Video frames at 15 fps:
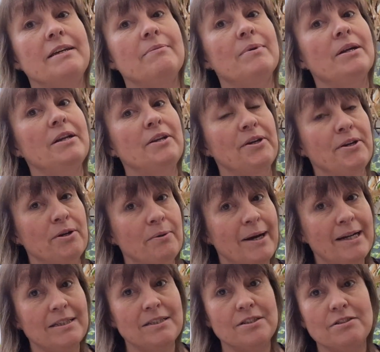"Will you
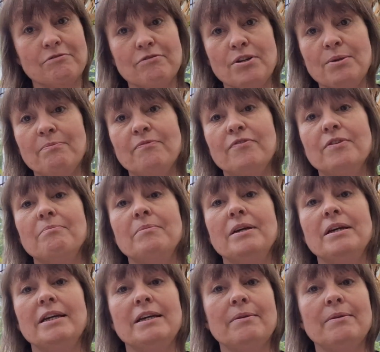act as groom for me?